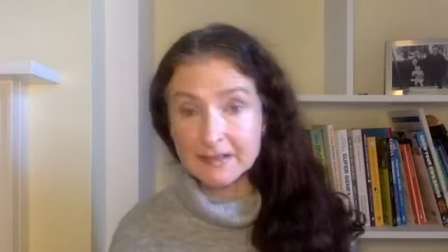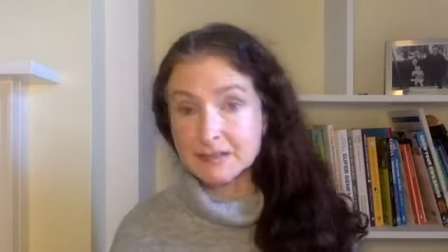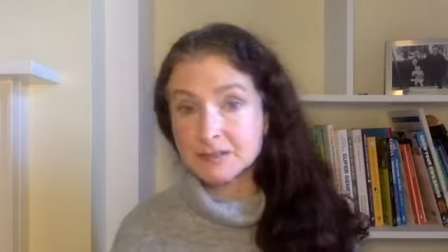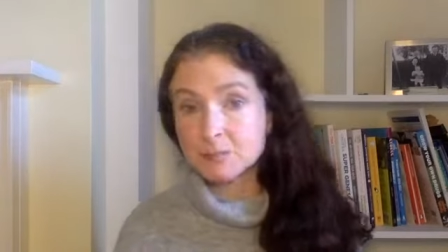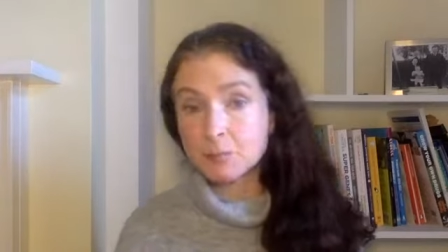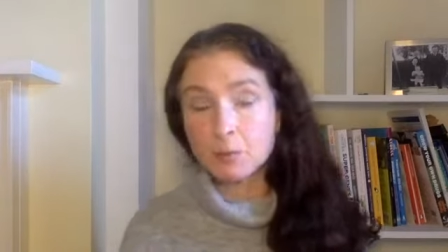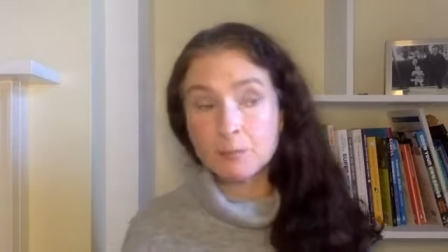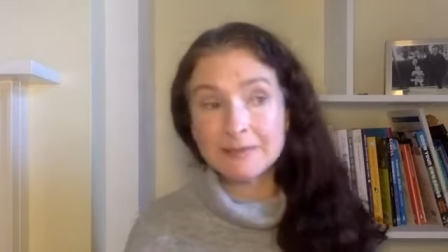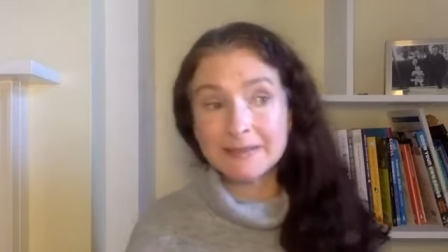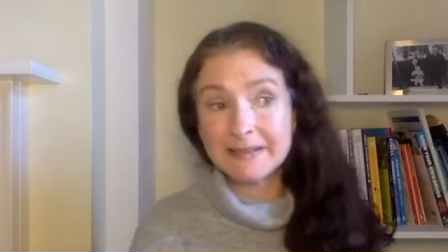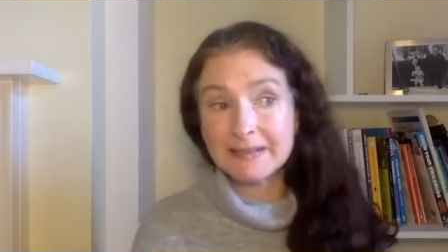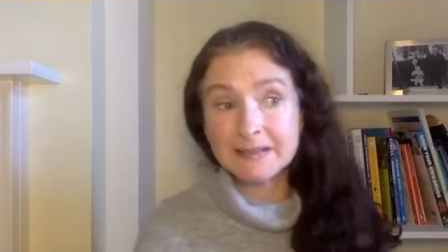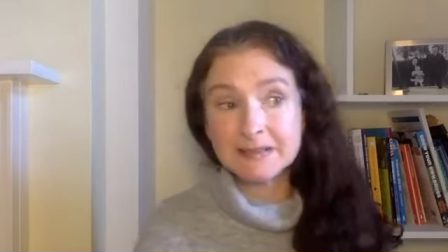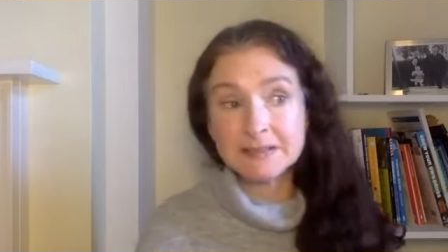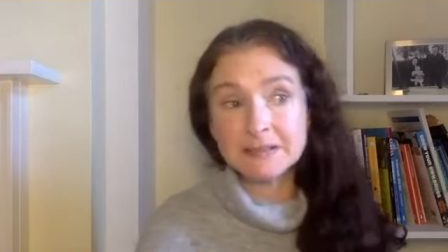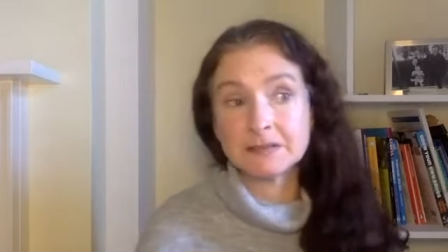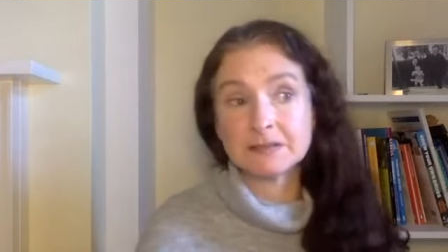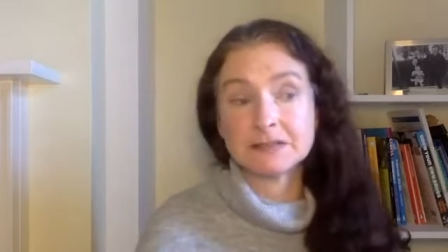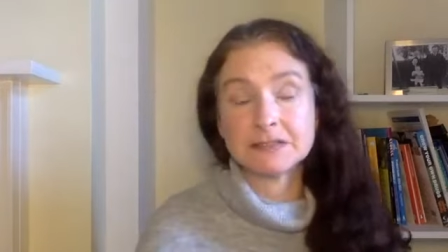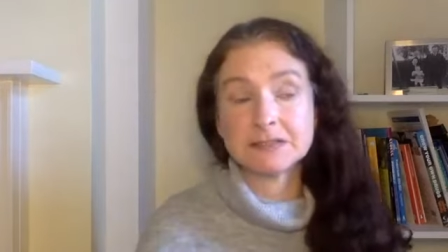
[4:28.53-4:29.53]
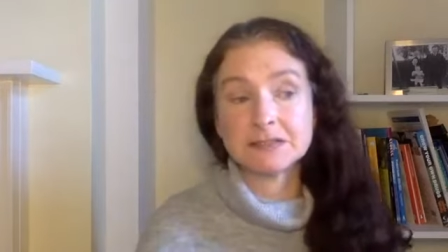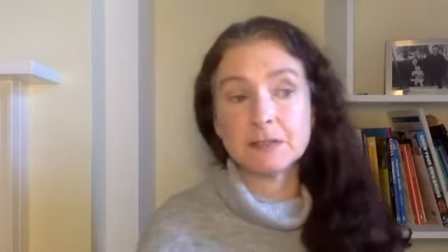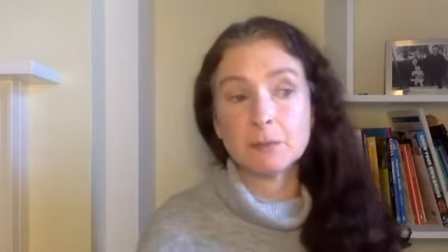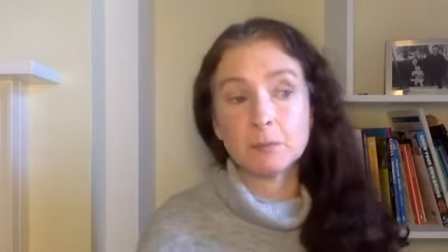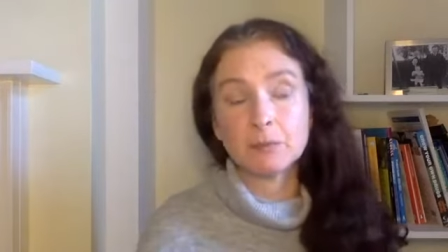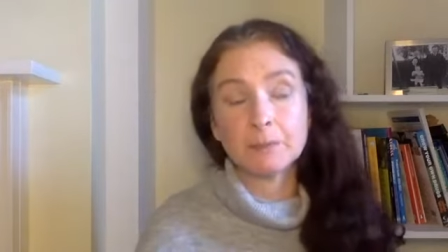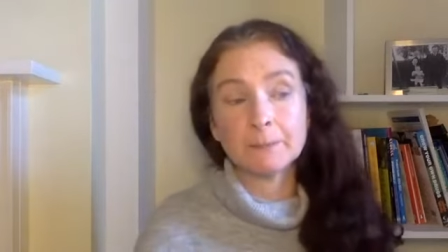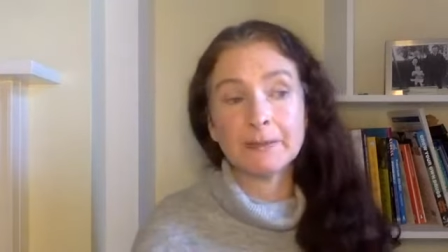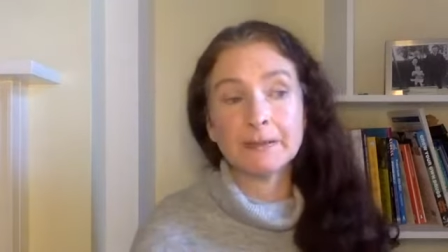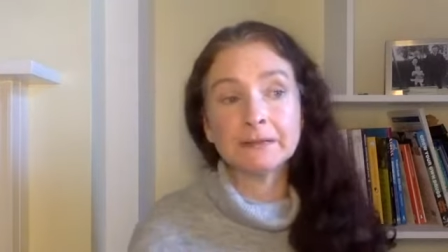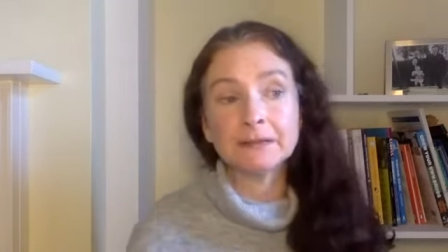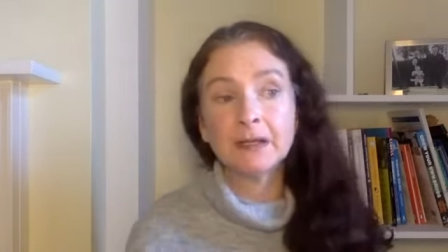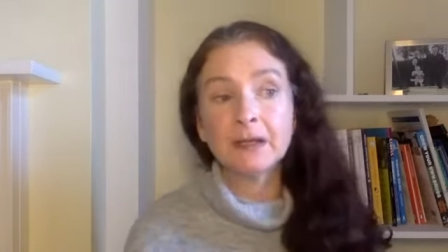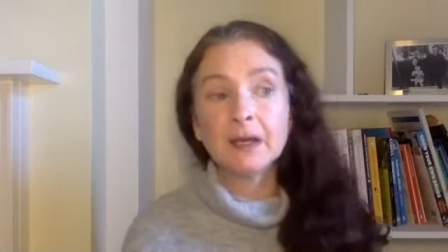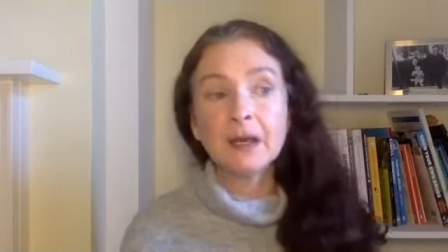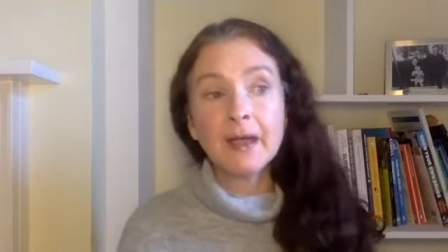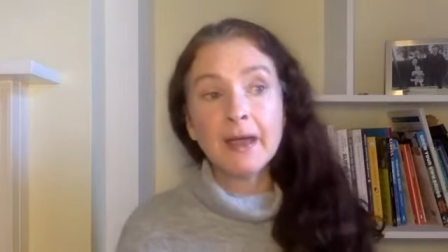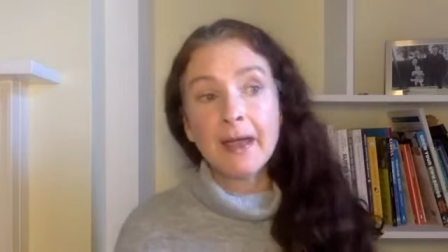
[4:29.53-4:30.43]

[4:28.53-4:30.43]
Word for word: It's probably easier to supplement.